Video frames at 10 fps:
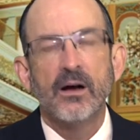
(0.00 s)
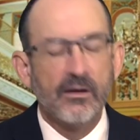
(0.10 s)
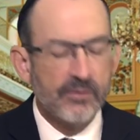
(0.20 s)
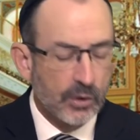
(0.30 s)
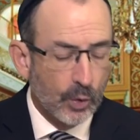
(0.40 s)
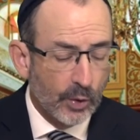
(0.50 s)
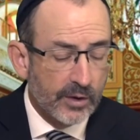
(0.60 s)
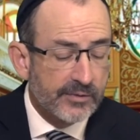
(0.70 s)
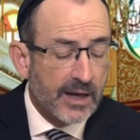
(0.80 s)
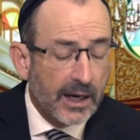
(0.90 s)
of the glory
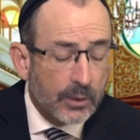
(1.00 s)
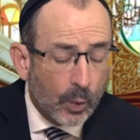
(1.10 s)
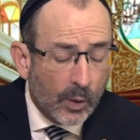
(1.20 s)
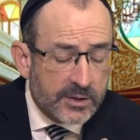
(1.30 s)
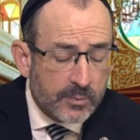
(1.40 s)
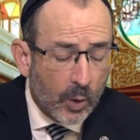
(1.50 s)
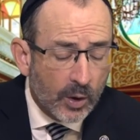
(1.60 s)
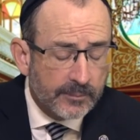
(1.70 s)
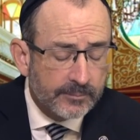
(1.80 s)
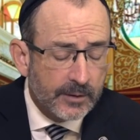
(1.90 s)
of God. Once
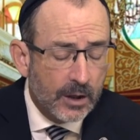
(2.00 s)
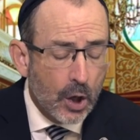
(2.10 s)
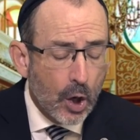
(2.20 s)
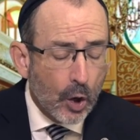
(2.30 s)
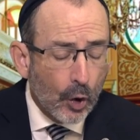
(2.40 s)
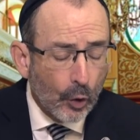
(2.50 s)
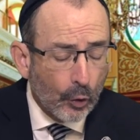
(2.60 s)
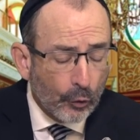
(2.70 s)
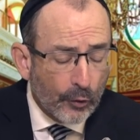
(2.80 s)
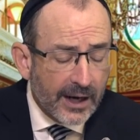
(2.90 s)
more,
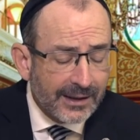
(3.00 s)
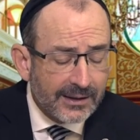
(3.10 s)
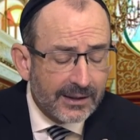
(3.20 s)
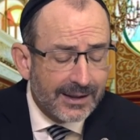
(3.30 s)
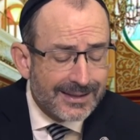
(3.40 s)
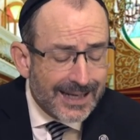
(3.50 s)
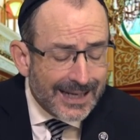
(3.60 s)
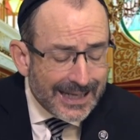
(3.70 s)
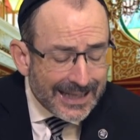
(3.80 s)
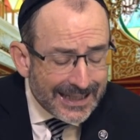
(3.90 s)
great
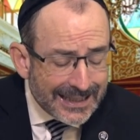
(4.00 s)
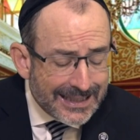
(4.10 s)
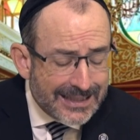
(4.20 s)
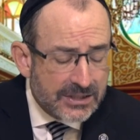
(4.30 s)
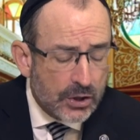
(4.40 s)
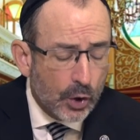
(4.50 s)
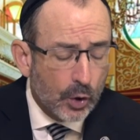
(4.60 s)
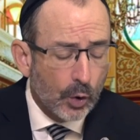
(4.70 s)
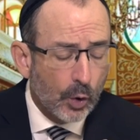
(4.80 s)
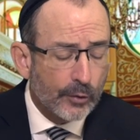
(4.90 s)
is his
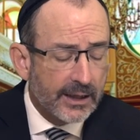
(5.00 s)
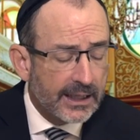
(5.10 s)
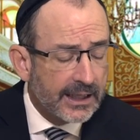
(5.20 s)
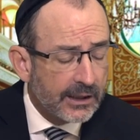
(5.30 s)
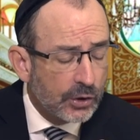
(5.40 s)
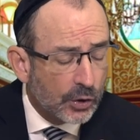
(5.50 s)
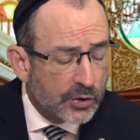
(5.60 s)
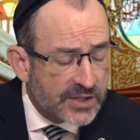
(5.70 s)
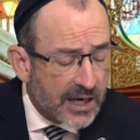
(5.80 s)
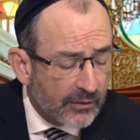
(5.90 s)
glory in your
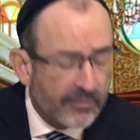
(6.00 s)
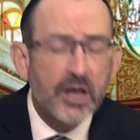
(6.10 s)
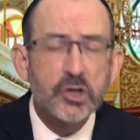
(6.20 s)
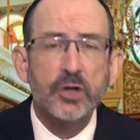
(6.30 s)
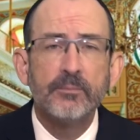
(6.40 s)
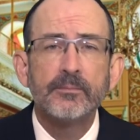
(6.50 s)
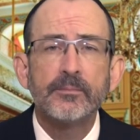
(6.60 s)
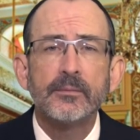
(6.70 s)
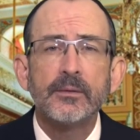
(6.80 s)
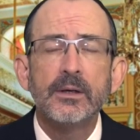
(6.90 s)
salvation.
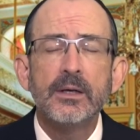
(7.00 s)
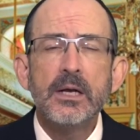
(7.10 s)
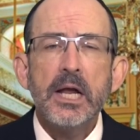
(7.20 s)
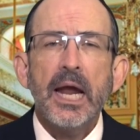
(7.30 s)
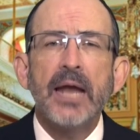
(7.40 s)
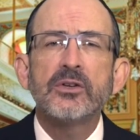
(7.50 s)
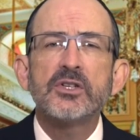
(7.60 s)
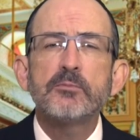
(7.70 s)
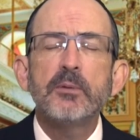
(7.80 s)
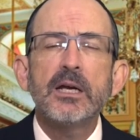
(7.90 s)
And to
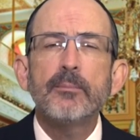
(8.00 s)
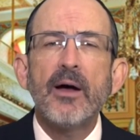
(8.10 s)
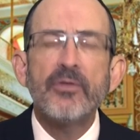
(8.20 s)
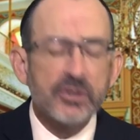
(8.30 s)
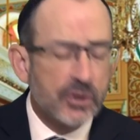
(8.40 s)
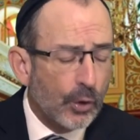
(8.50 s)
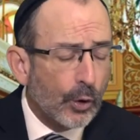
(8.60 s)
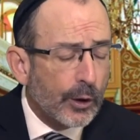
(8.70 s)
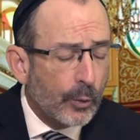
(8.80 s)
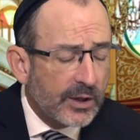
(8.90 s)
speak about this
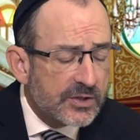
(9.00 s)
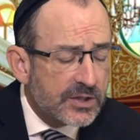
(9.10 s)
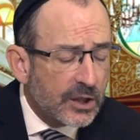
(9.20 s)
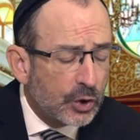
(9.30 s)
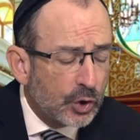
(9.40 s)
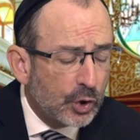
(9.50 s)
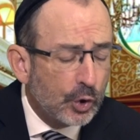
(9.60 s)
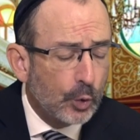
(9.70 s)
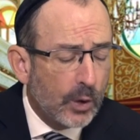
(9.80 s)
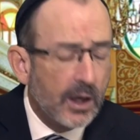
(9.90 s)
glory, we see
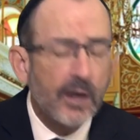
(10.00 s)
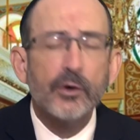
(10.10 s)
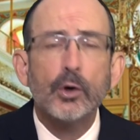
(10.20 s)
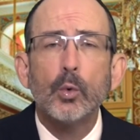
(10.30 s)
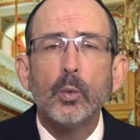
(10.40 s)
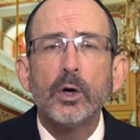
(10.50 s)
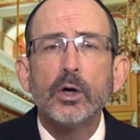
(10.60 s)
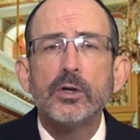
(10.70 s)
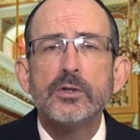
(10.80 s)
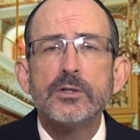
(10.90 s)
two other
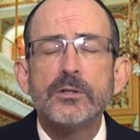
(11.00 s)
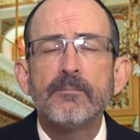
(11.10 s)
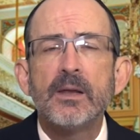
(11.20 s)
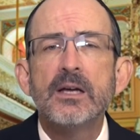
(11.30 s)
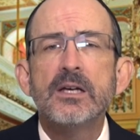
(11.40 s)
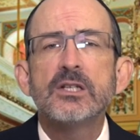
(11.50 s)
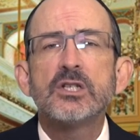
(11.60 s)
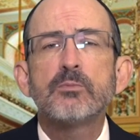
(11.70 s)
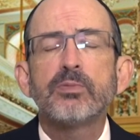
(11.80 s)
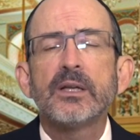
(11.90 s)
words
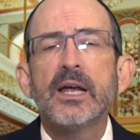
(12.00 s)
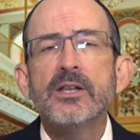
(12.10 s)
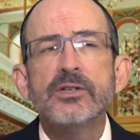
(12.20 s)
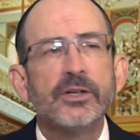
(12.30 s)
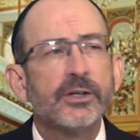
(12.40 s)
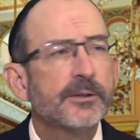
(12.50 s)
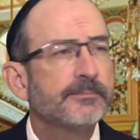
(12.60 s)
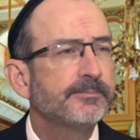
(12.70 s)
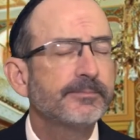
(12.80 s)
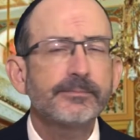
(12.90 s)
splendor